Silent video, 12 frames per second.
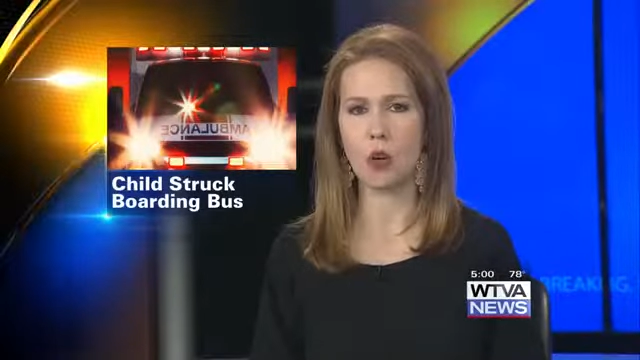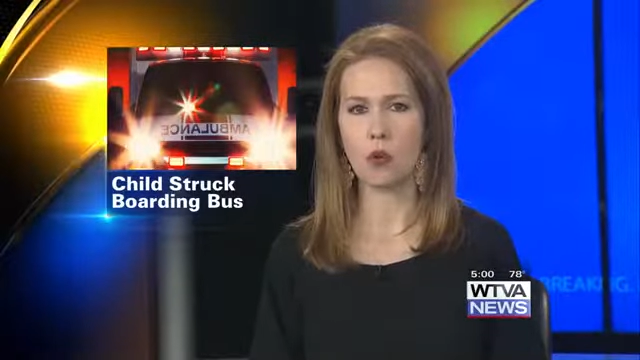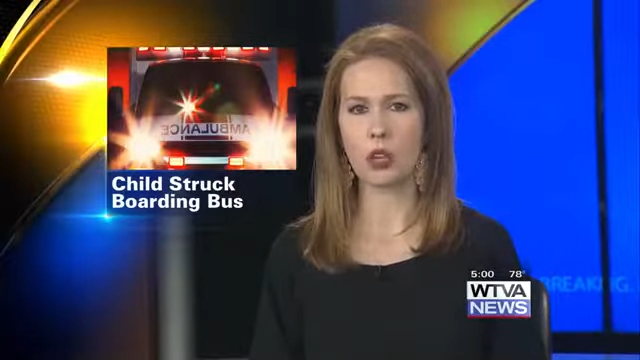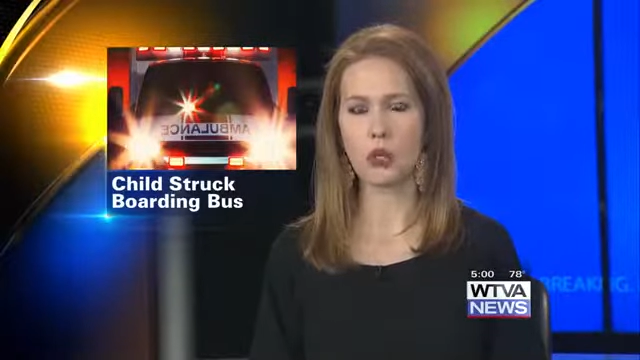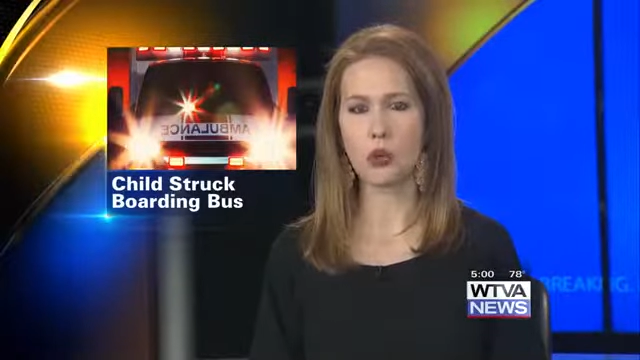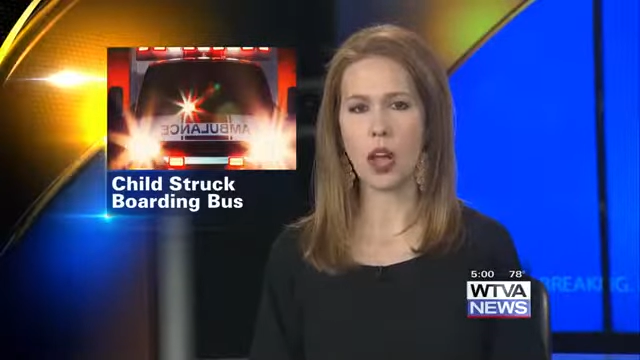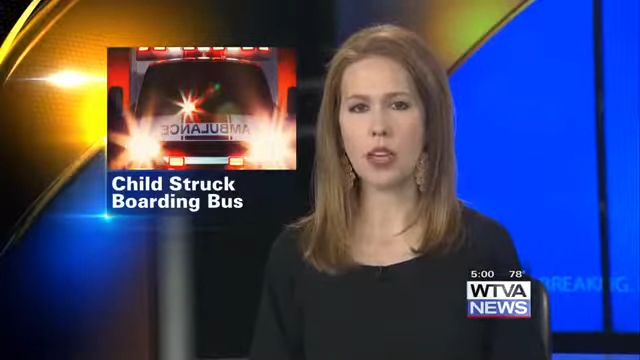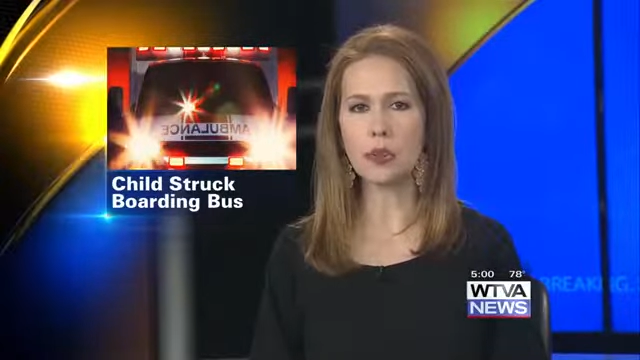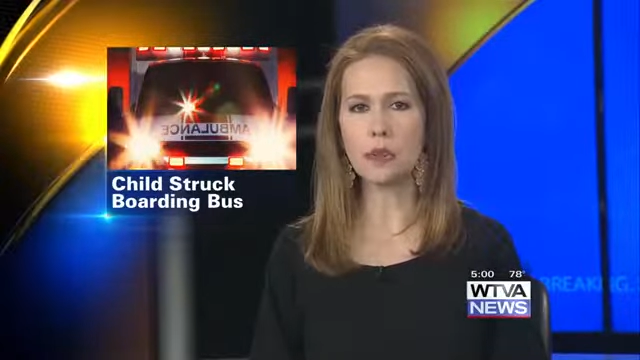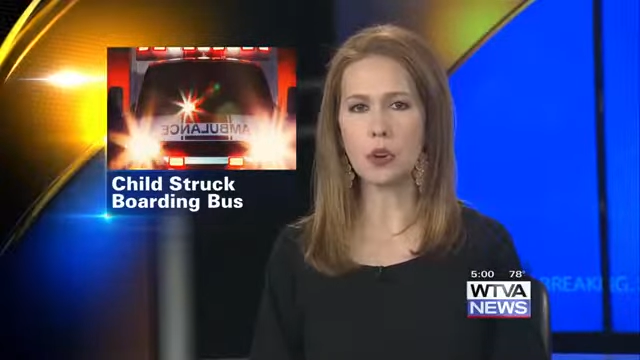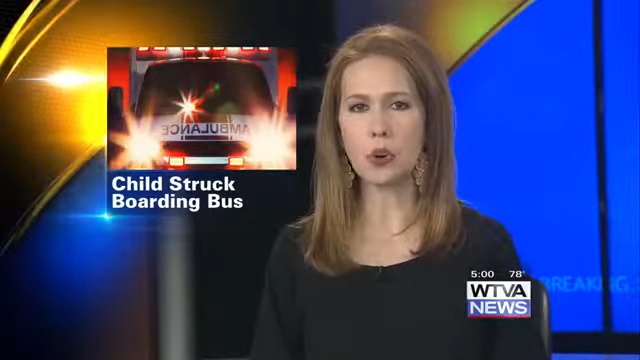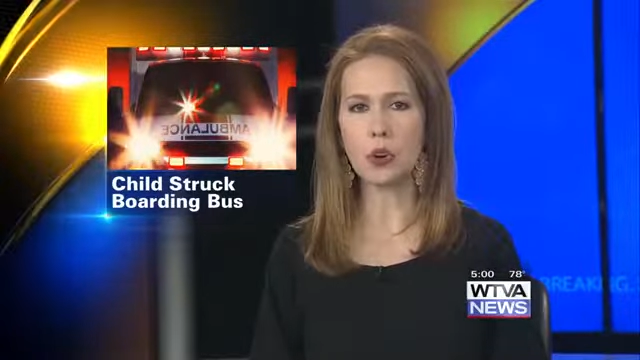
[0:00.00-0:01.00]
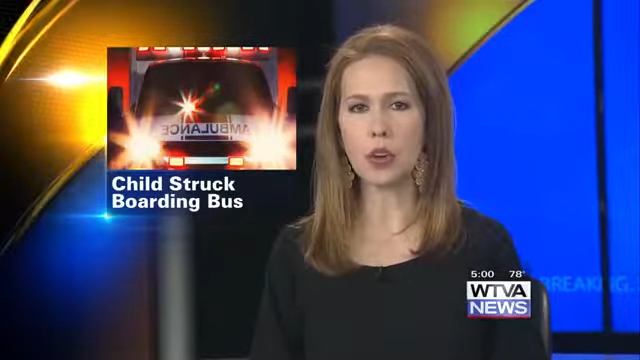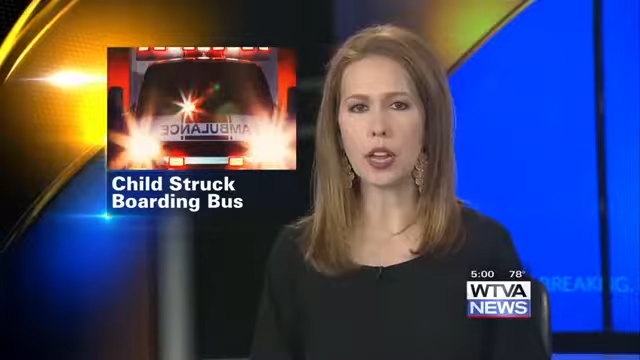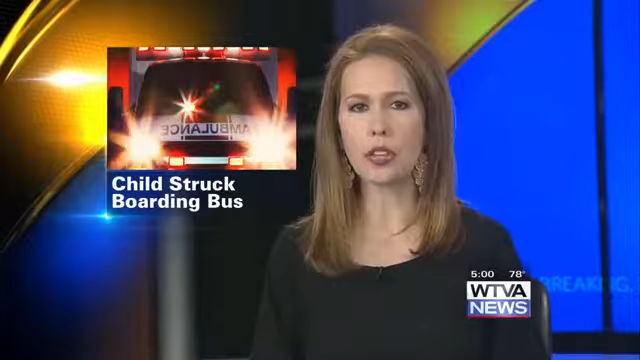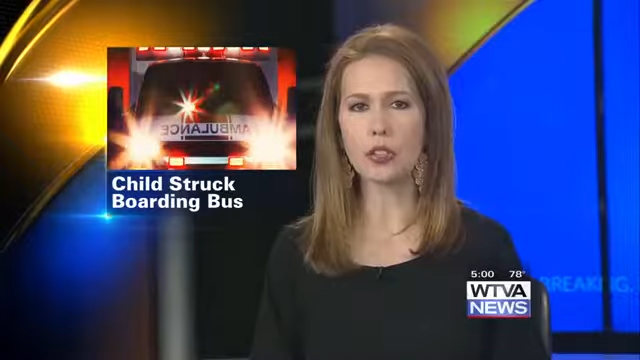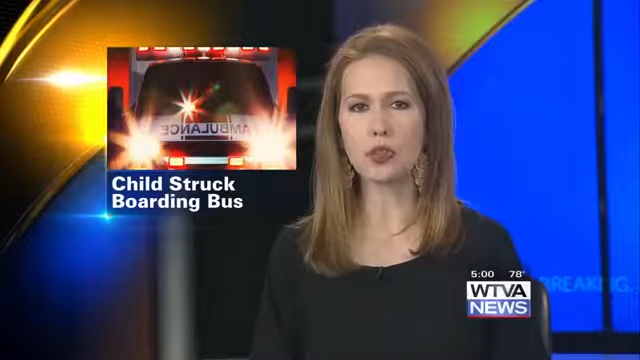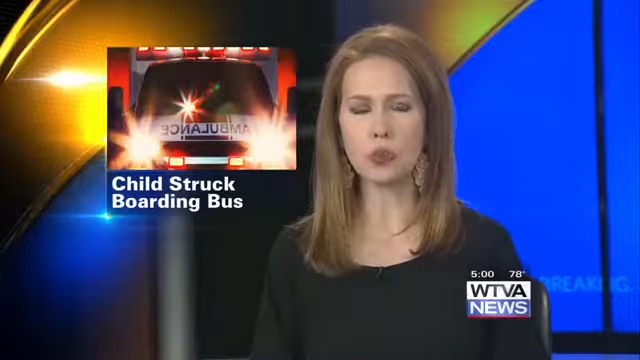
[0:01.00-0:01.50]
while trying to board
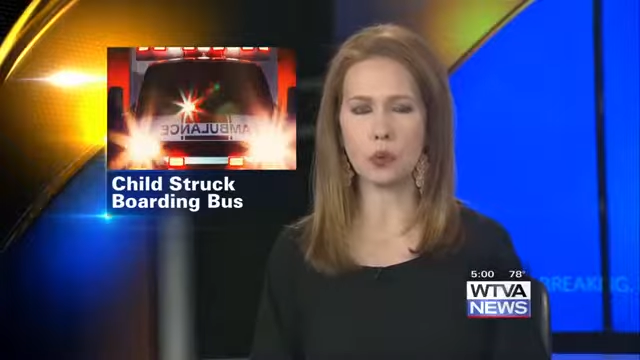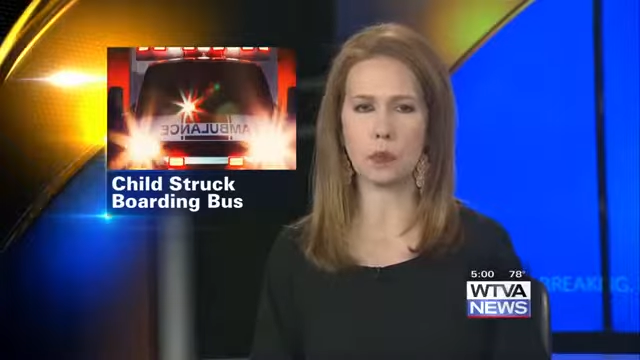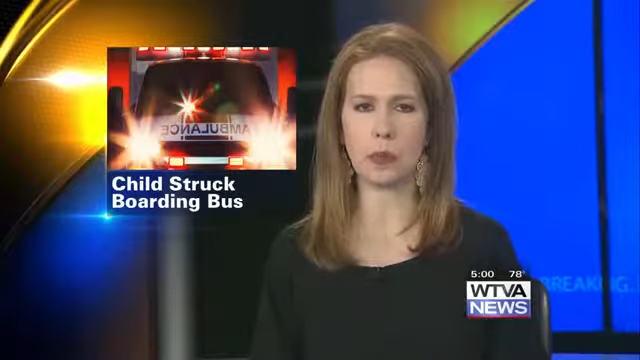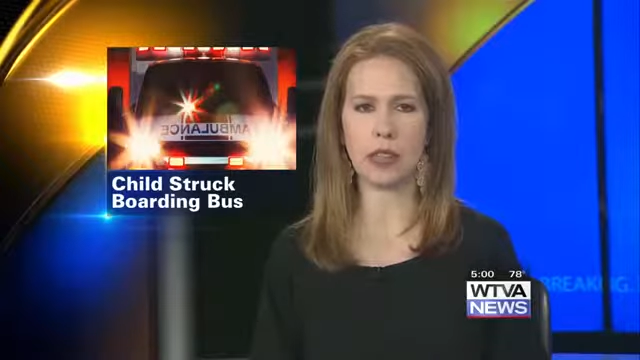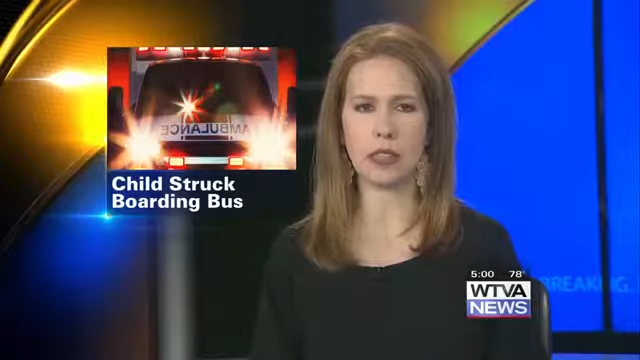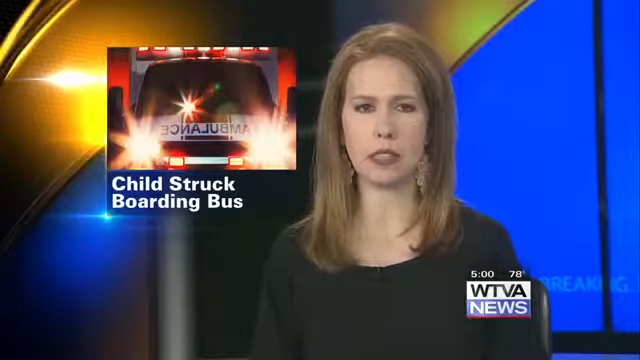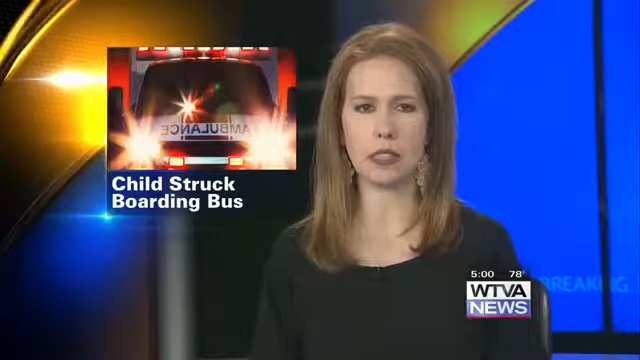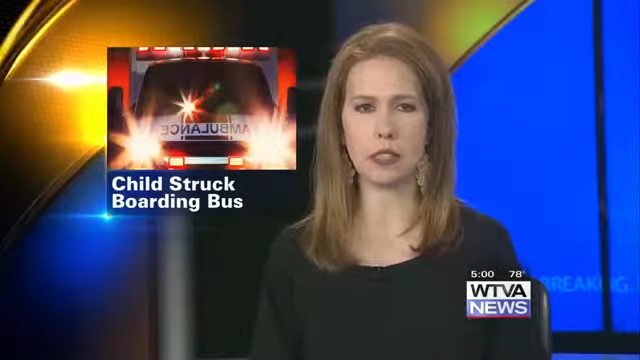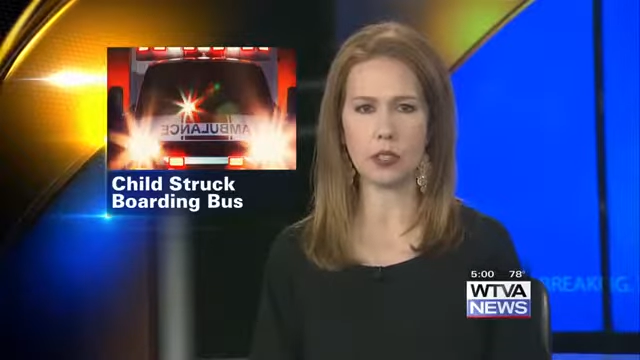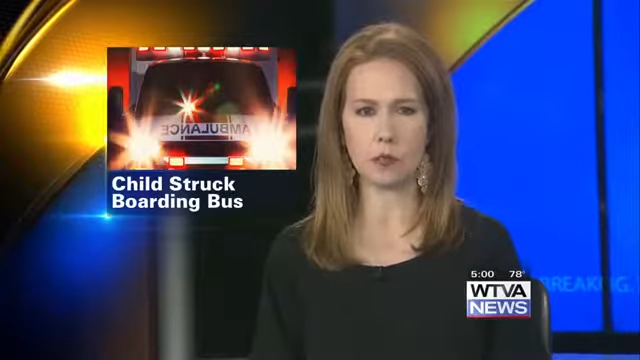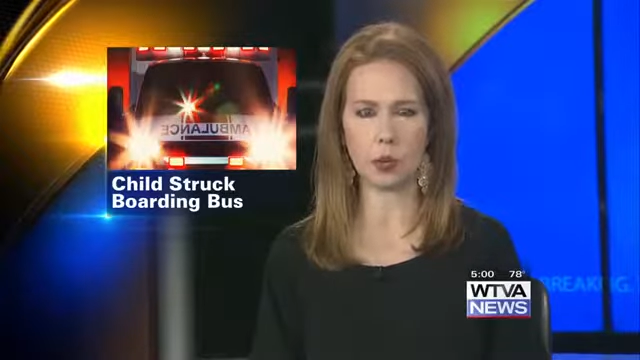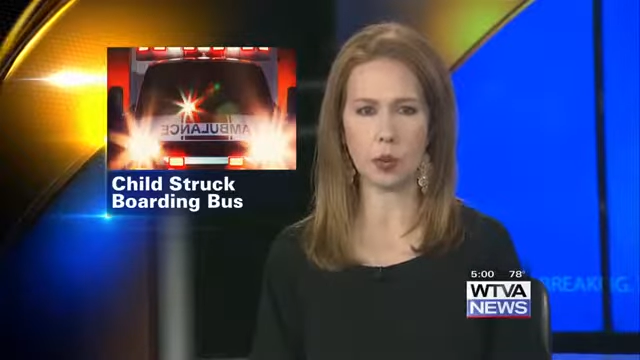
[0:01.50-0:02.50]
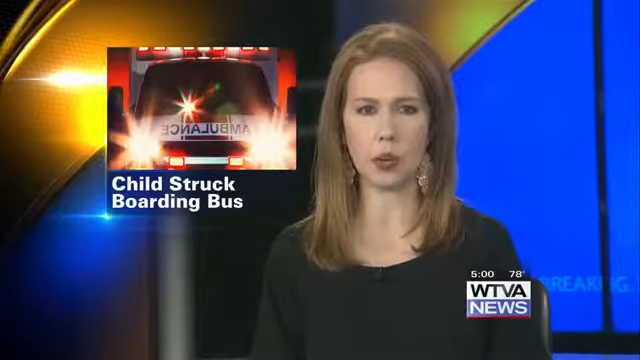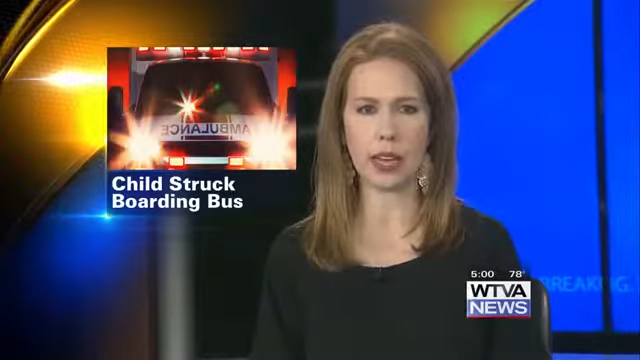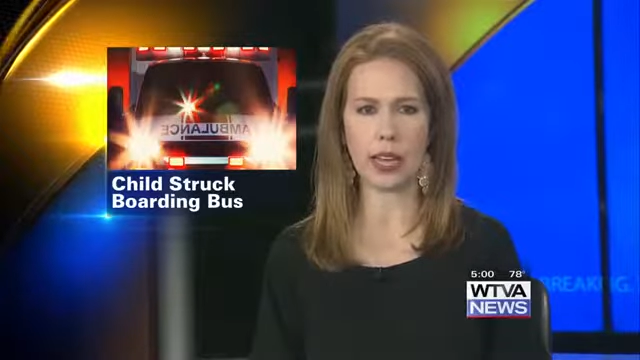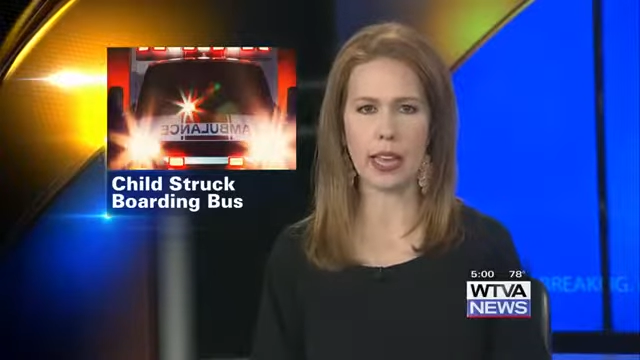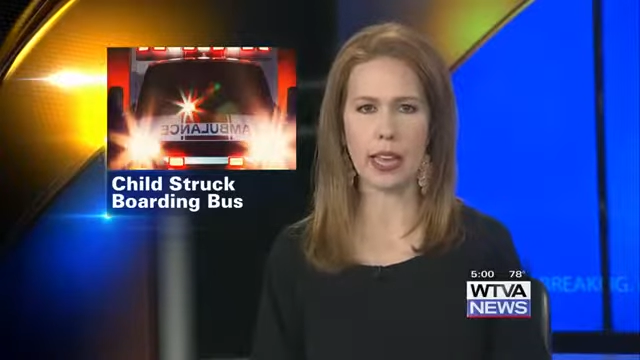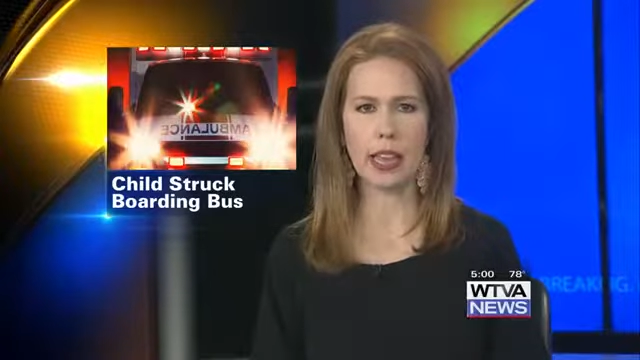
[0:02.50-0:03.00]
a school bus this
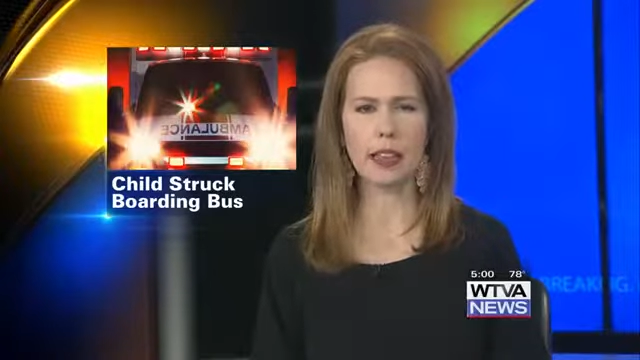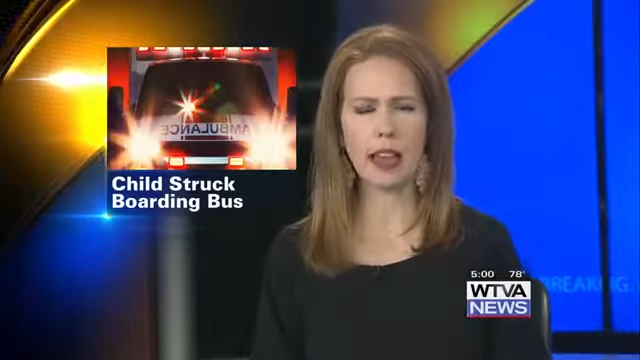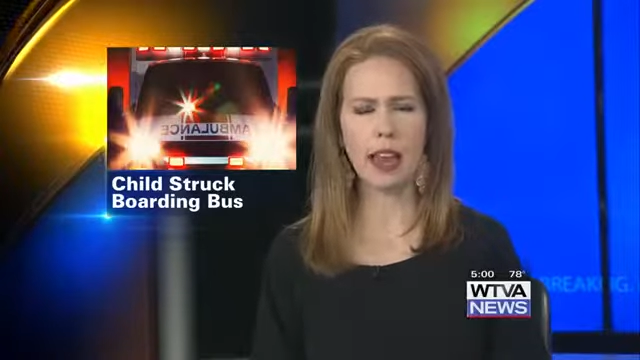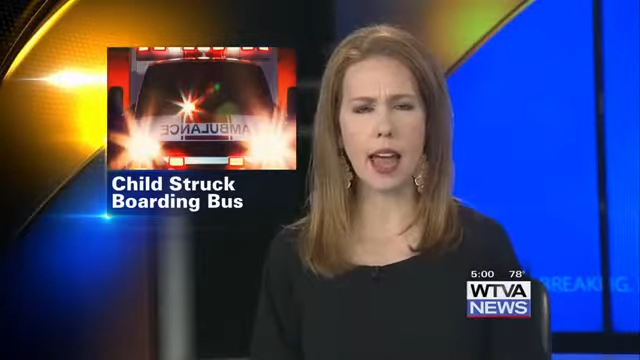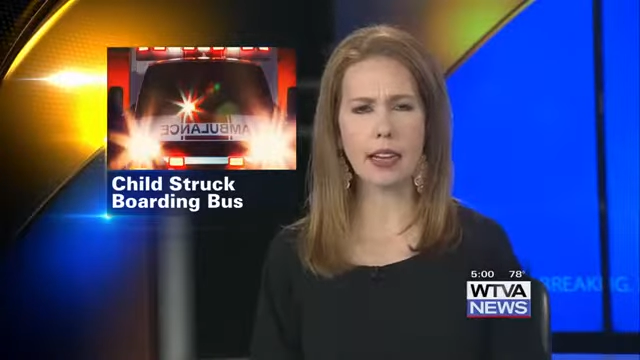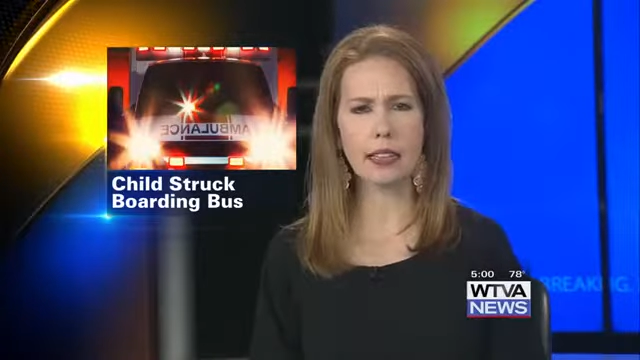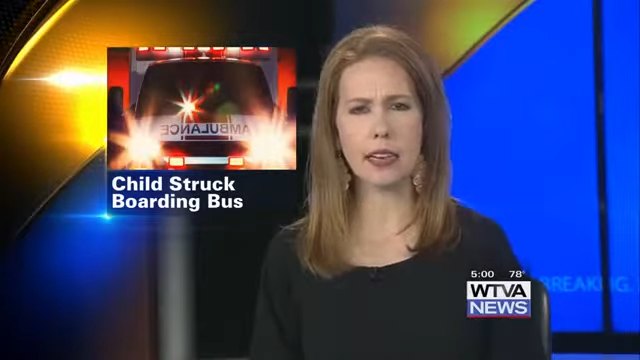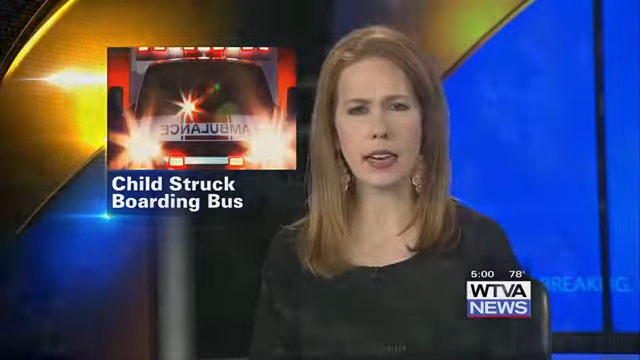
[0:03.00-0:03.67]
morning. That accident